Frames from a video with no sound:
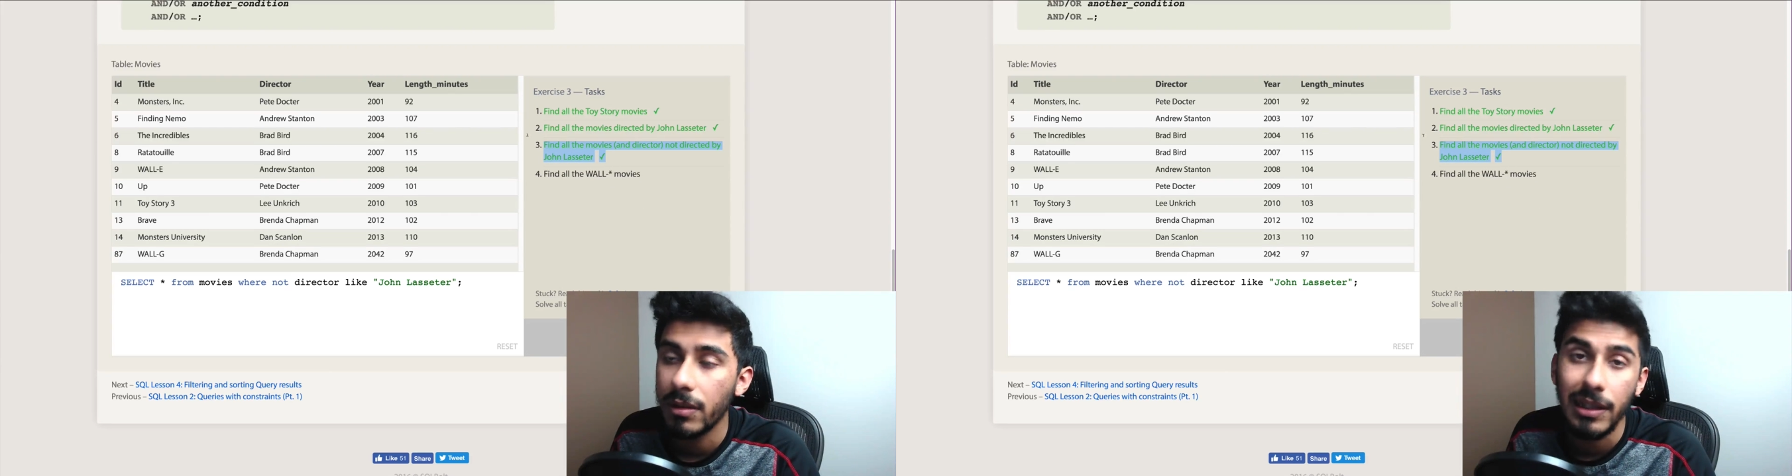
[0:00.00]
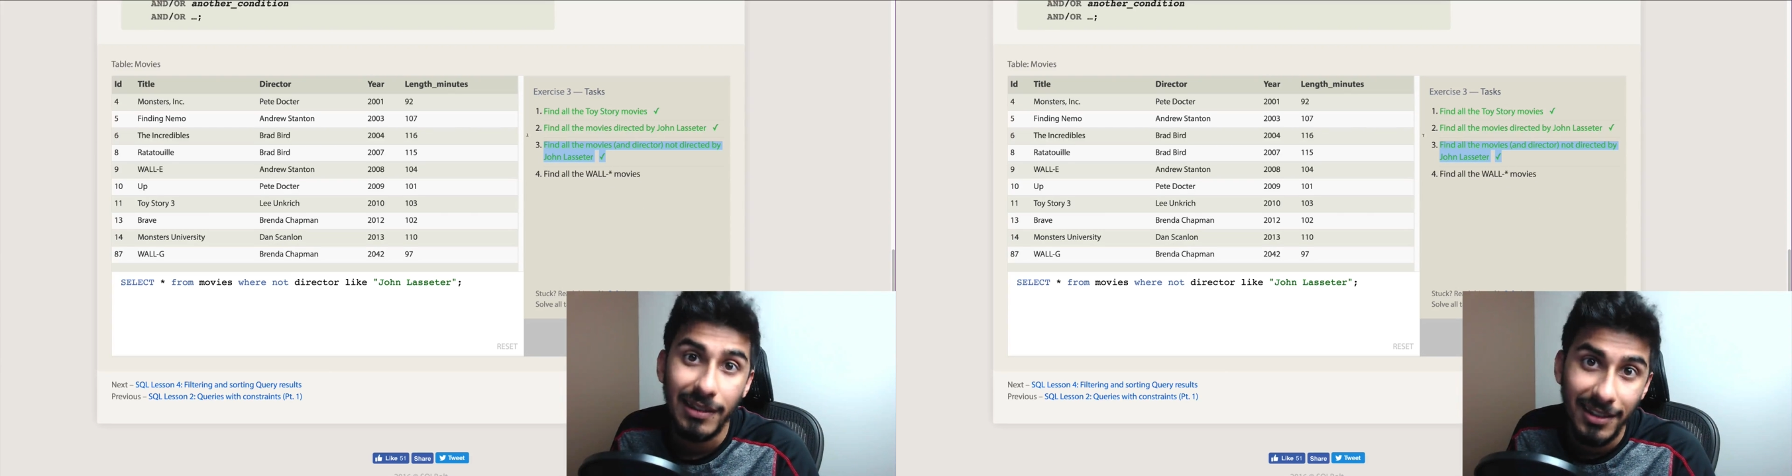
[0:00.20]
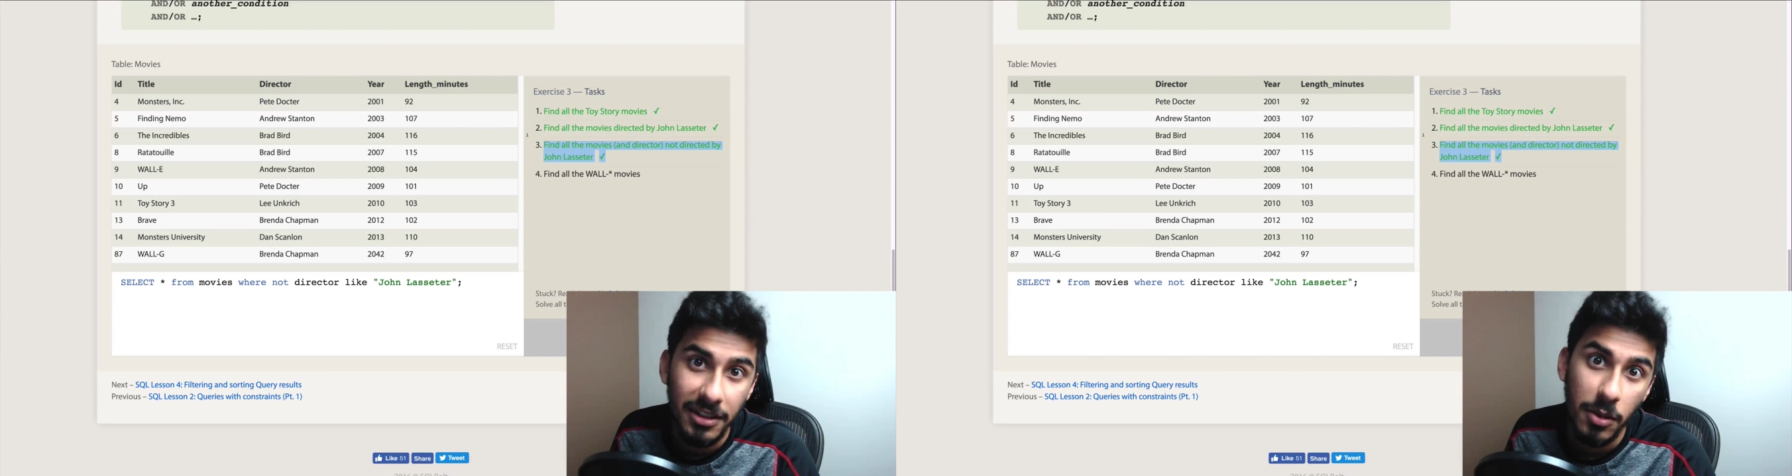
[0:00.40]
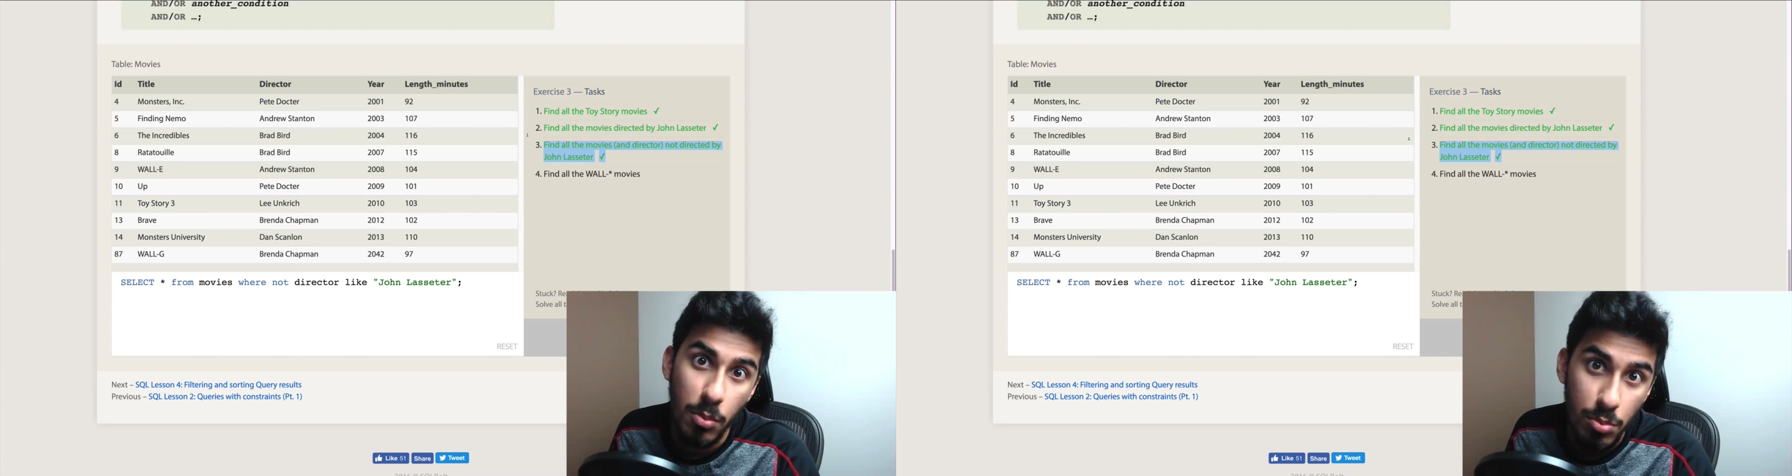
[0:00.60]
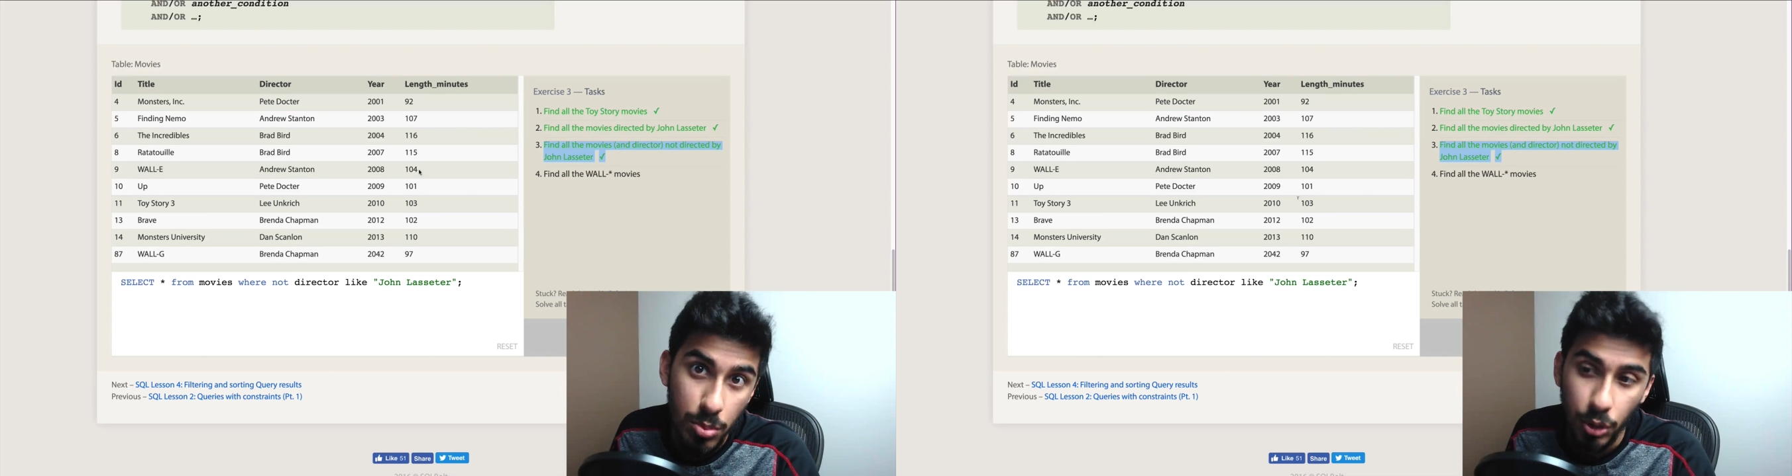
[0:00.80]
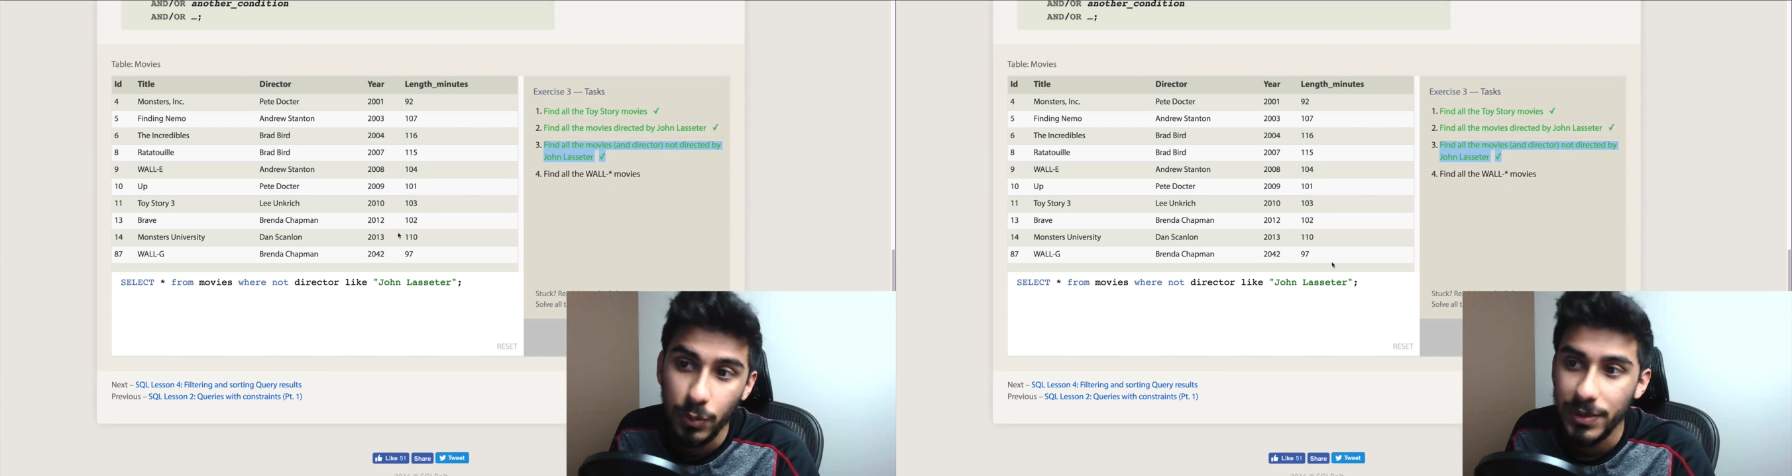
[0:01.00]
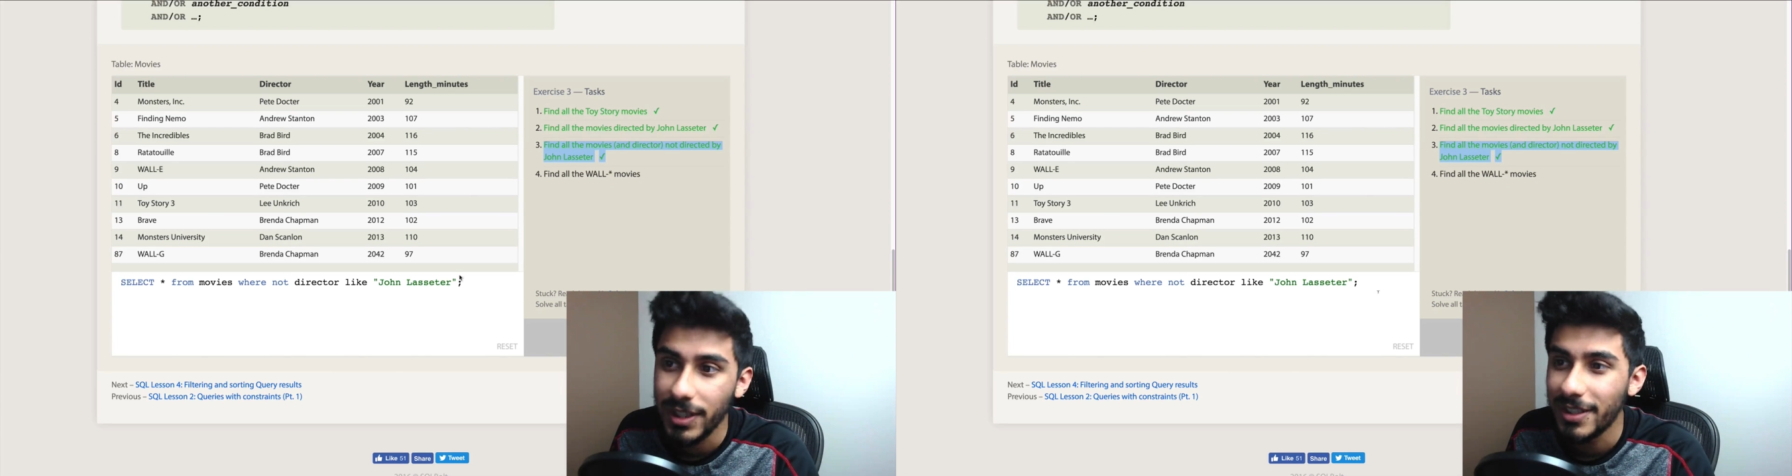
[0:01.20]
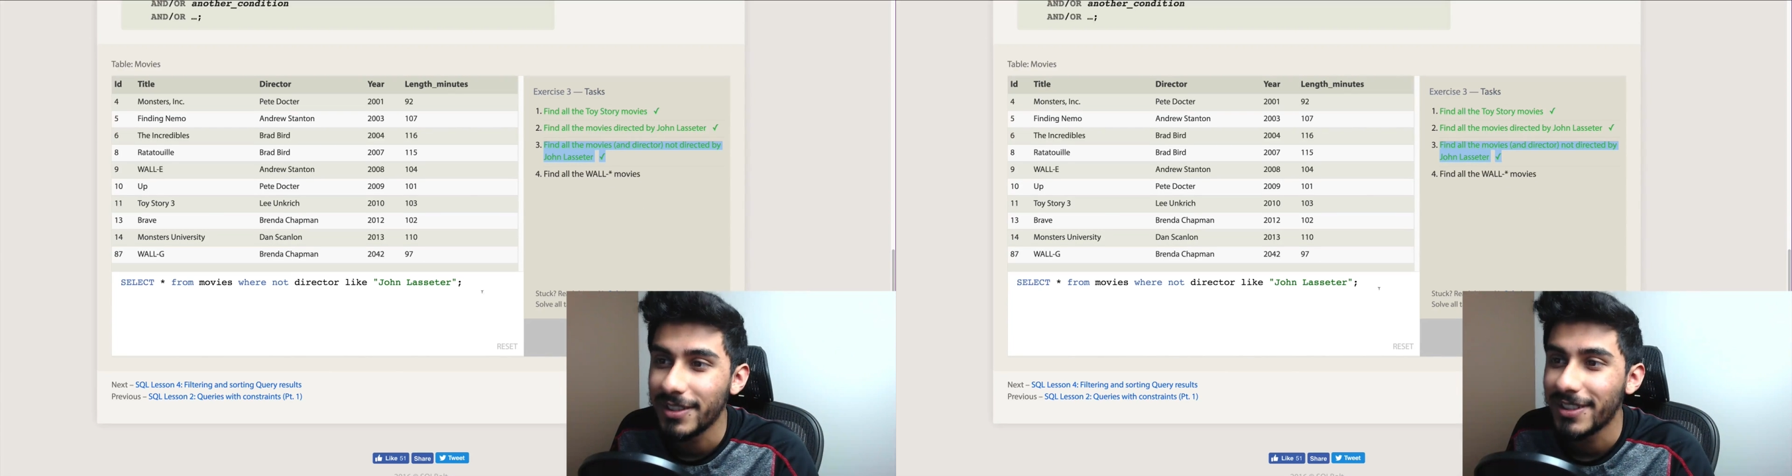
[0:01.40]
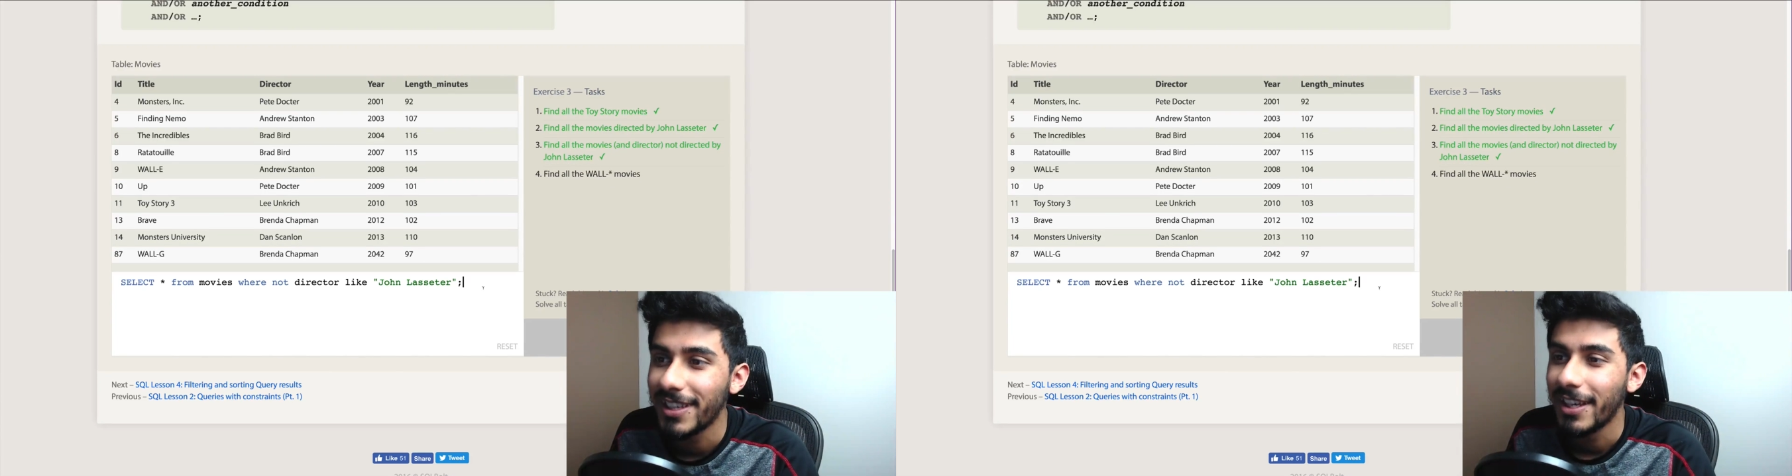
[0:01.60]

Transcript: That's it. Boom, done.